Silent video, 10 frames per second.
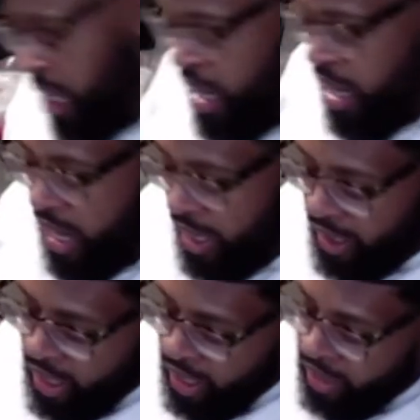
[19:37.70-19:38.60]
And
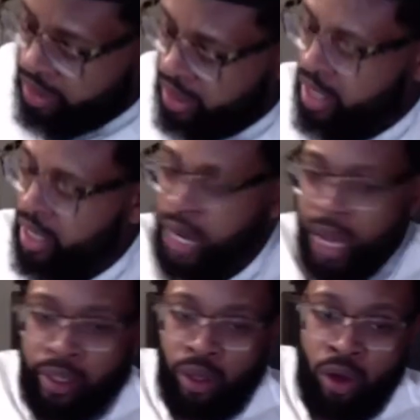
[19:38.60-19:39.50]
then he
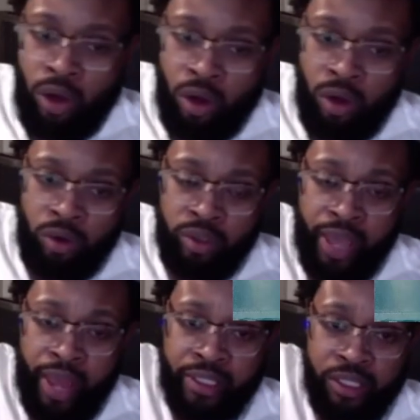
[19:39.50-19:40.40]
had the whole
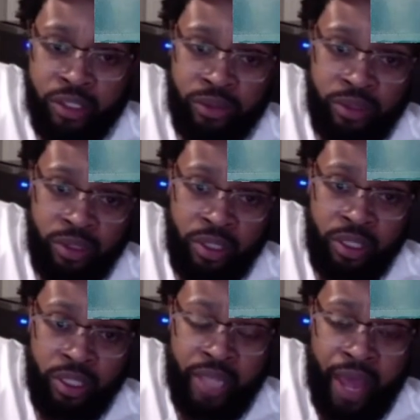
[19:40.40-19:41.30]
cactus
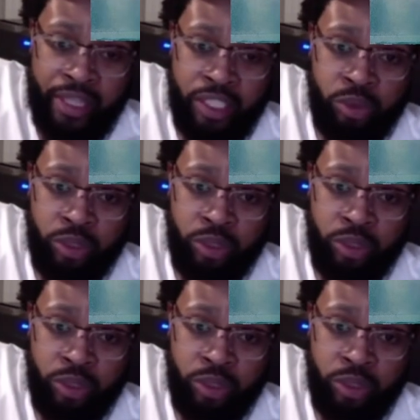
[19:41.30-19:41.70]
with the